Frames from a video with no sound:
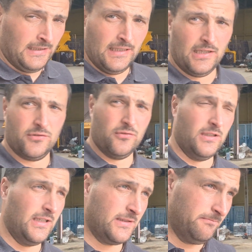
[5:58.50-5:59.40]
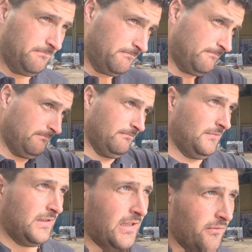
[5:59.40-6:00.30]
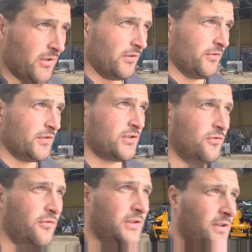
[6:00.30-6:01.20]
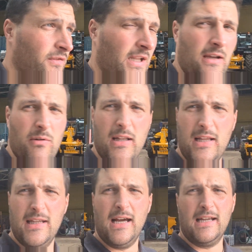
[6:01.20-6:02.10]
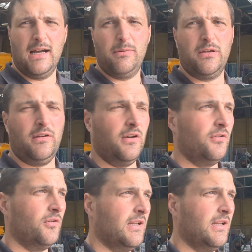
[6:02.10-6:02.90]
that's all it is. Then we've got another storage over there where like the HIAB and all